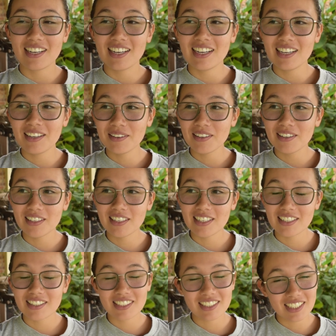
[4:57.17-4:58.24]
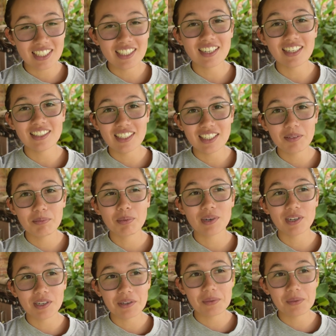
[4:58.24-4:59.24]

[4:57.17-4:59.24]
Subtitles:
I think I did pretty